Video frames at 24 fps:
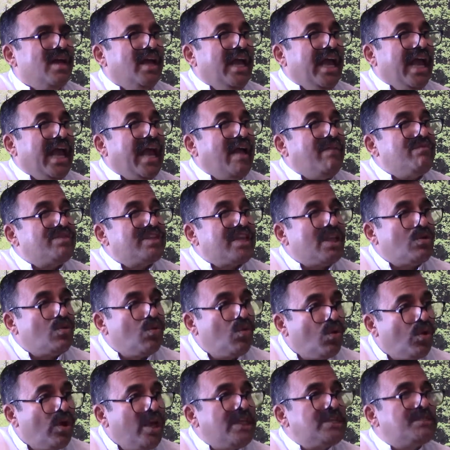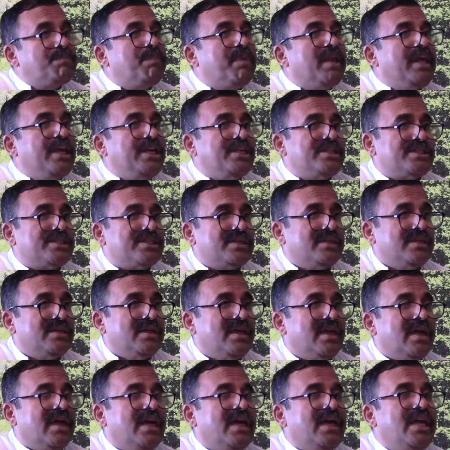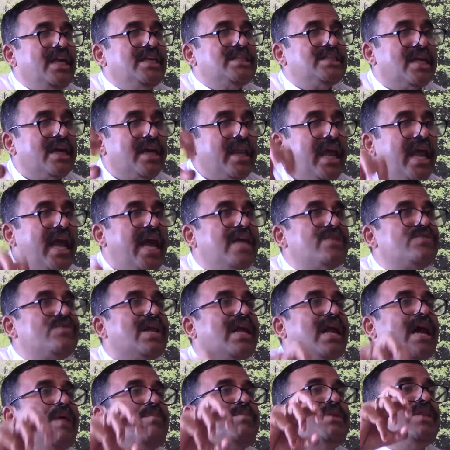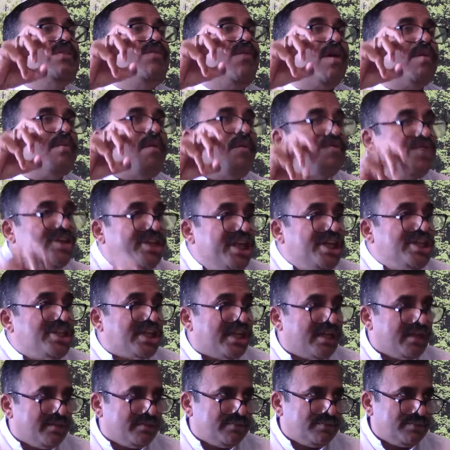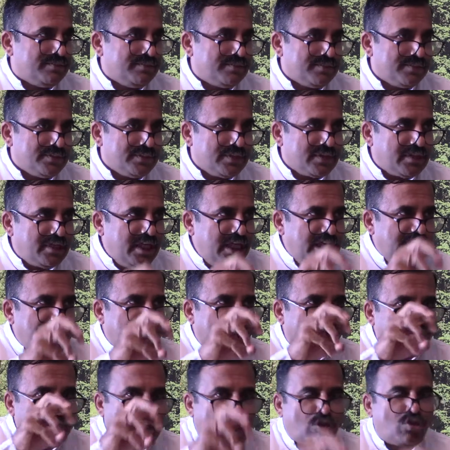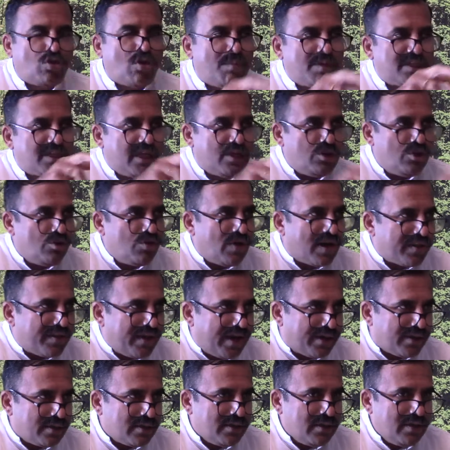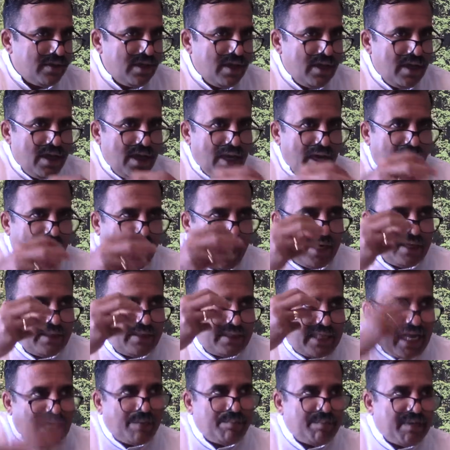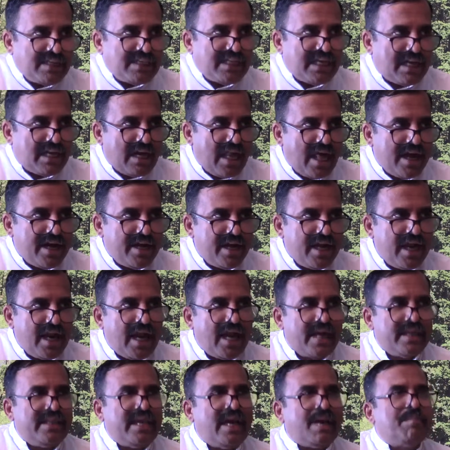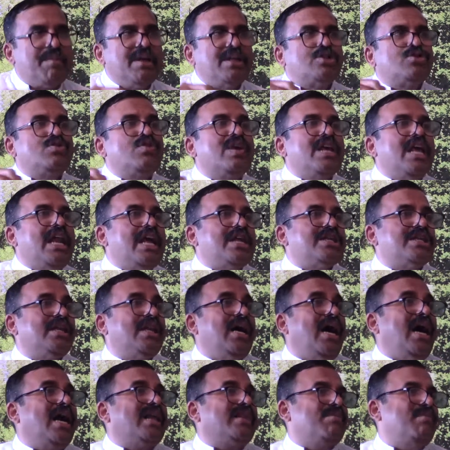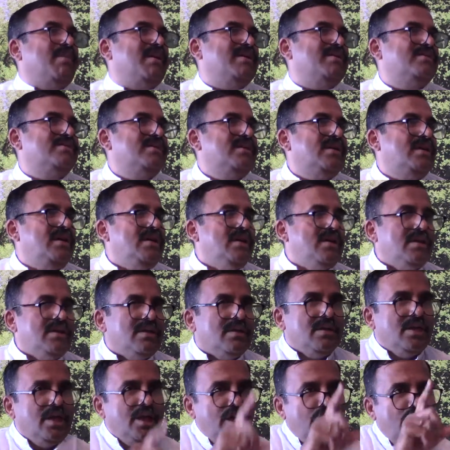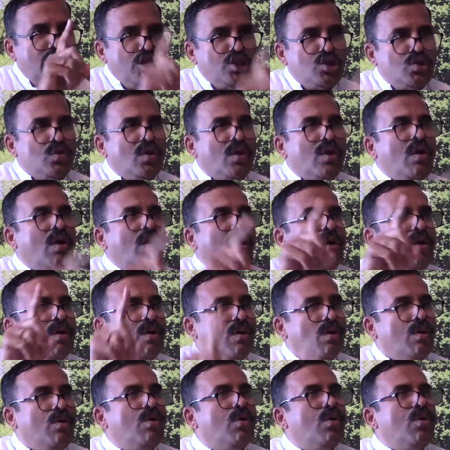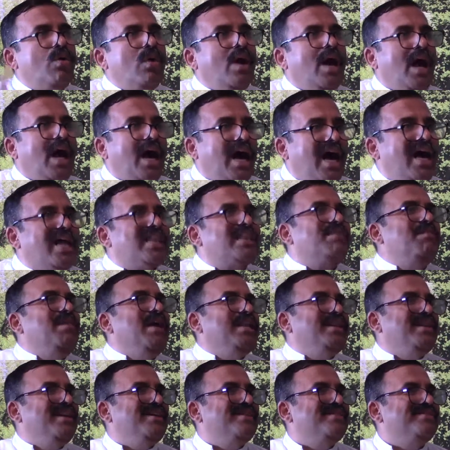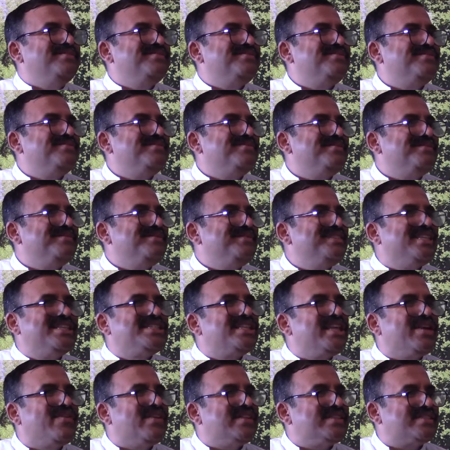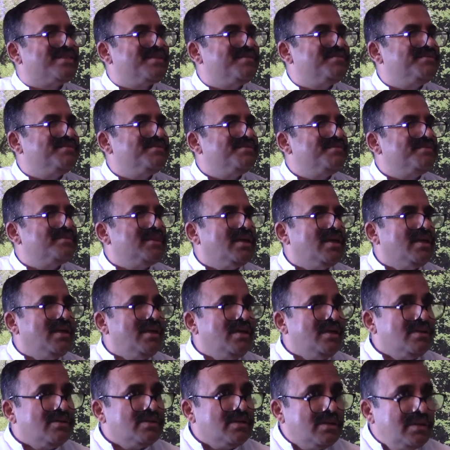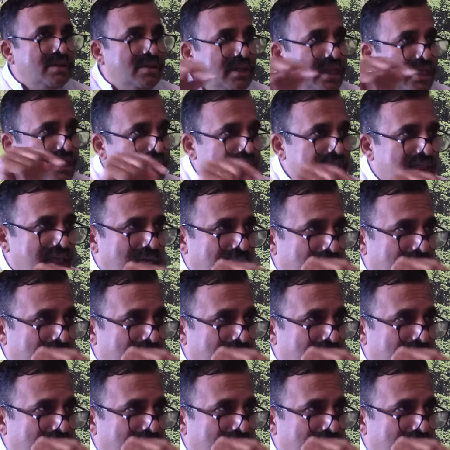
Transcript: And Sadguru is pleased, his grace will come in the form of teaching of Tattvamasi, you are that. And that brings a clarity and that brings to realization Atma. Ishvaro Guru Atmeti, this sequence. So this